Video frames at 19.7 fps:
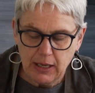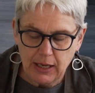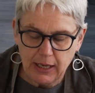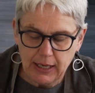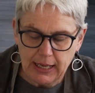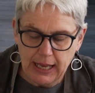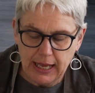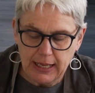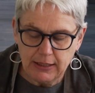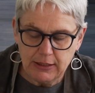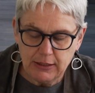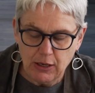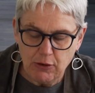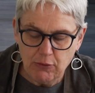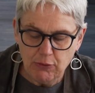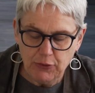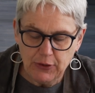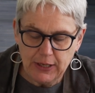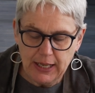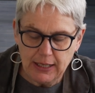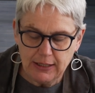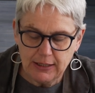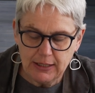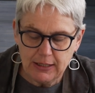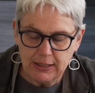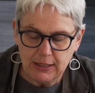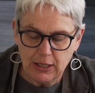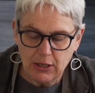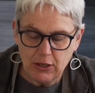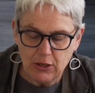Again, don't forget
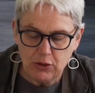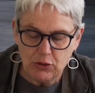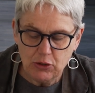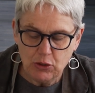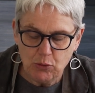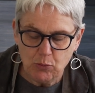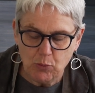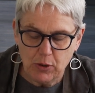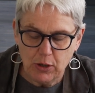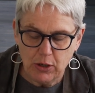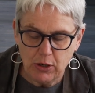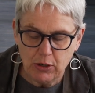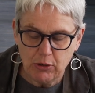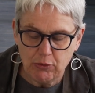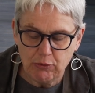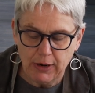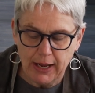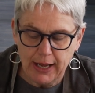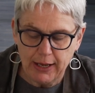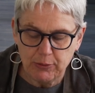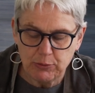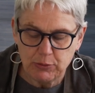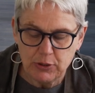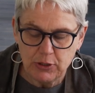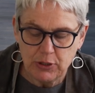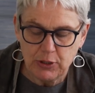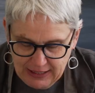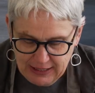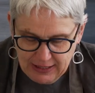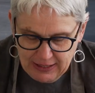to turn your work
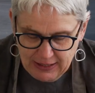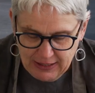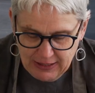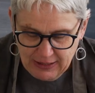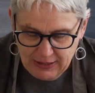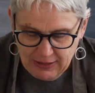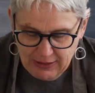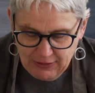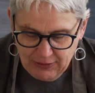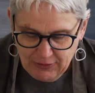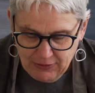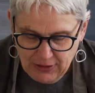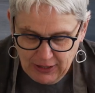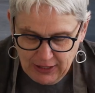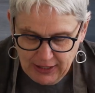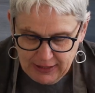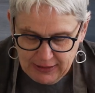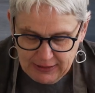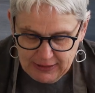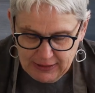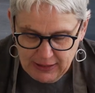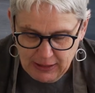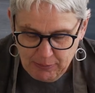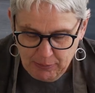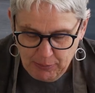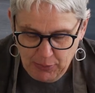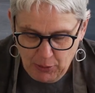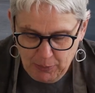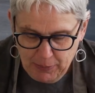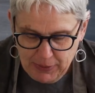round. Right, I'm
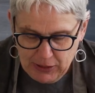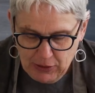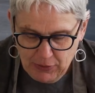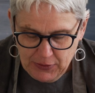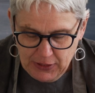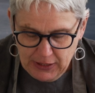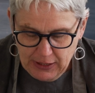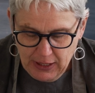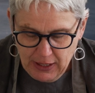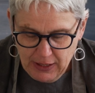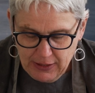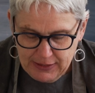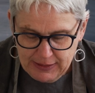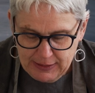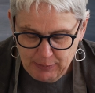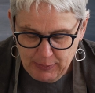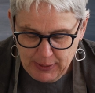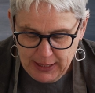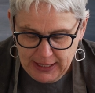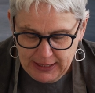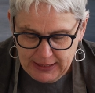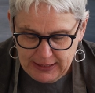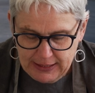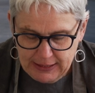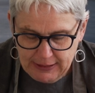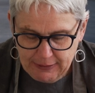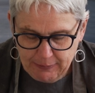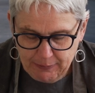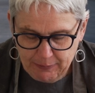popping on the last bit.